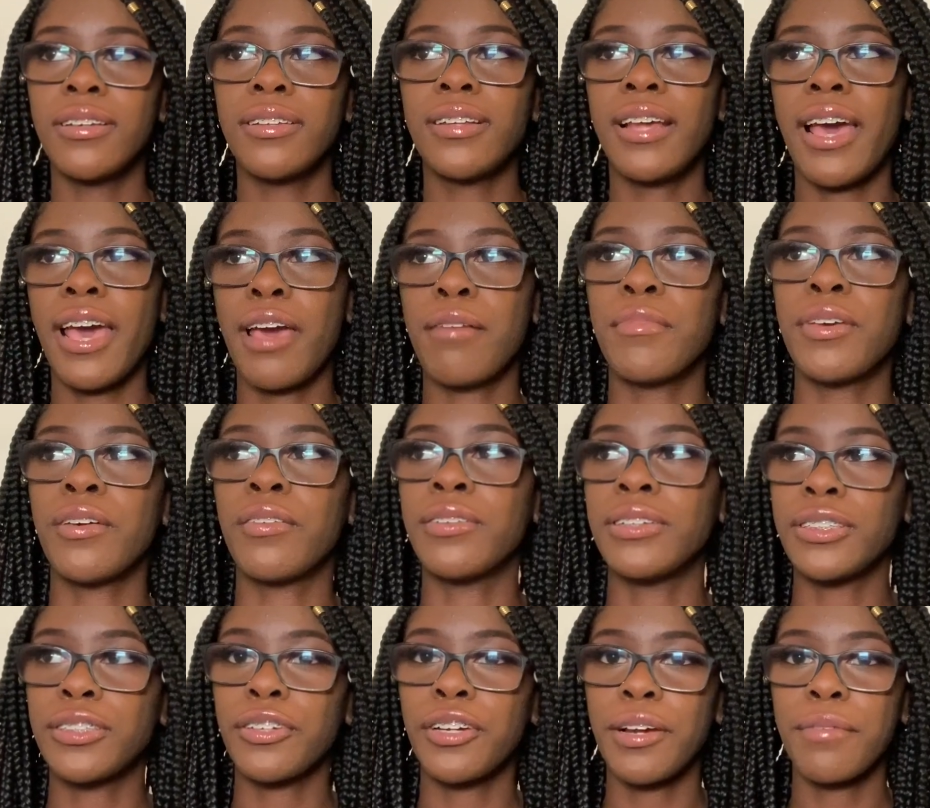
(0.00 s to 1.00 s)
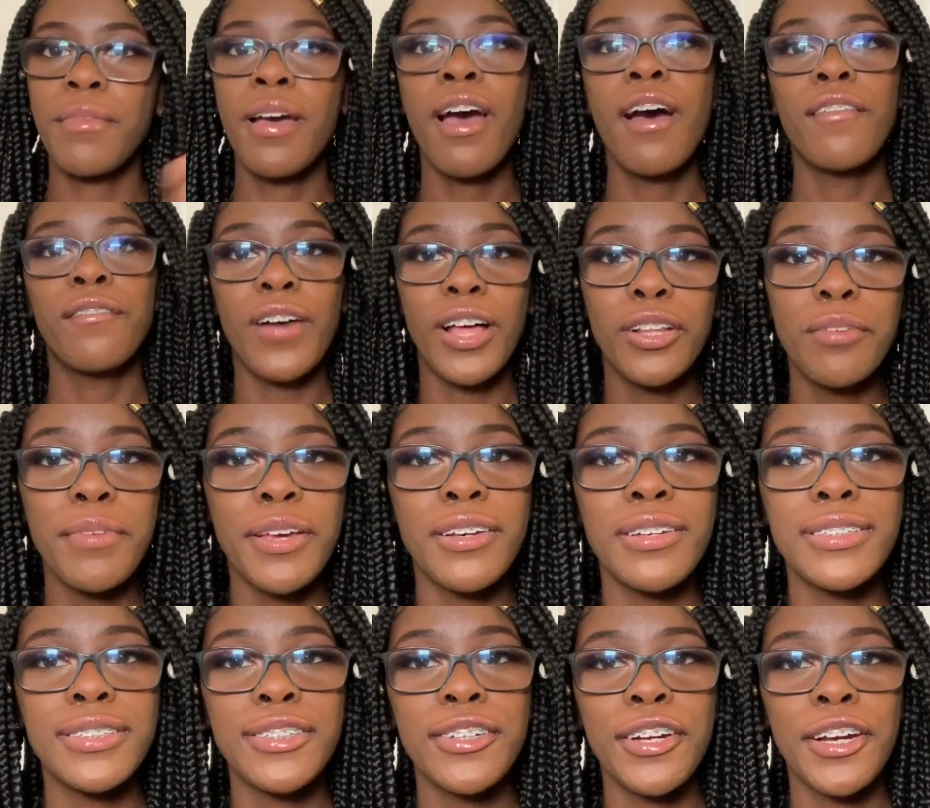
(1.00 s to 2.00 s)
Not add me on Instagram. Follow me on
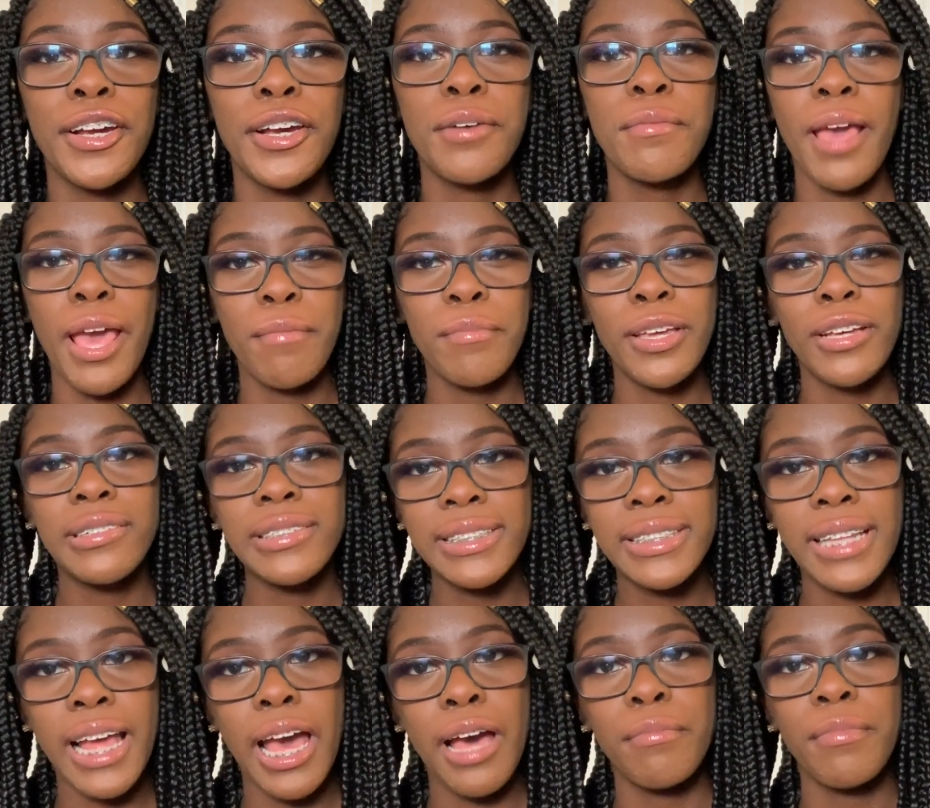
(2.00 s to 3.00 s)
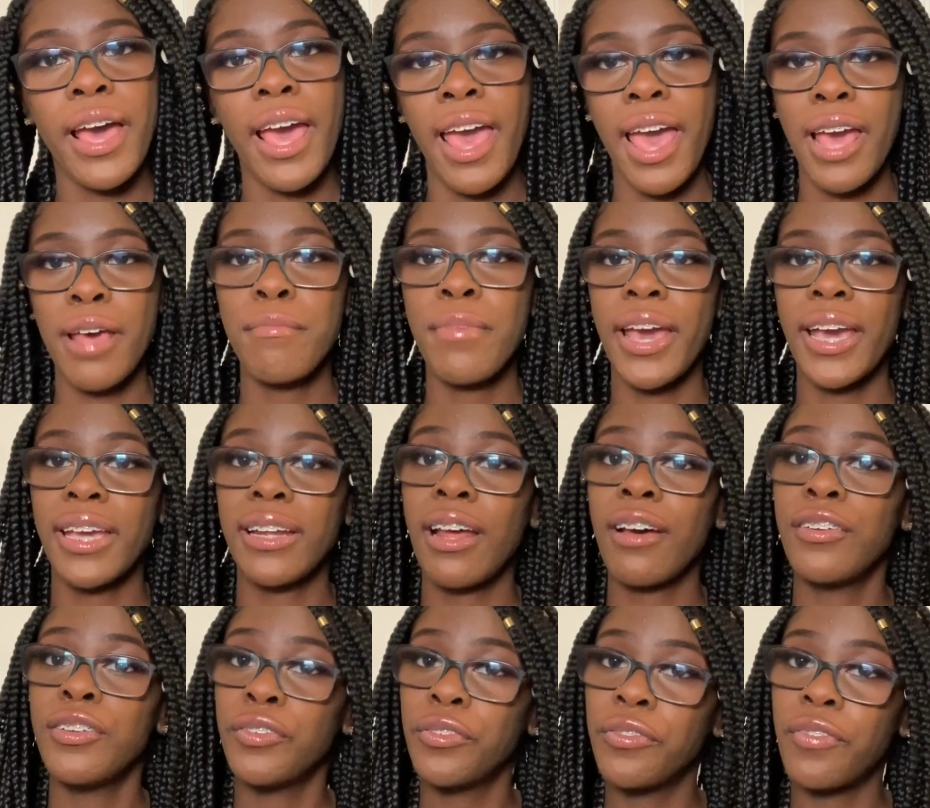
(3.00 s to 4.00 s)
Instagram. Add me on Snap. I add back and
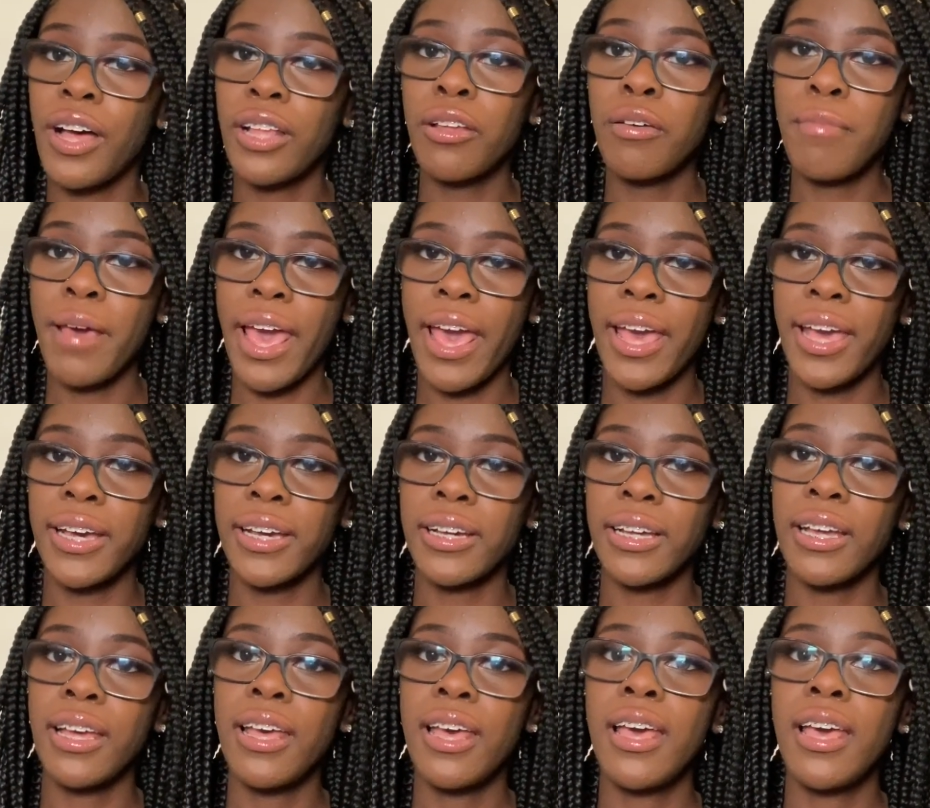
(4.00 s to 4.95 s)
I'll do follow back.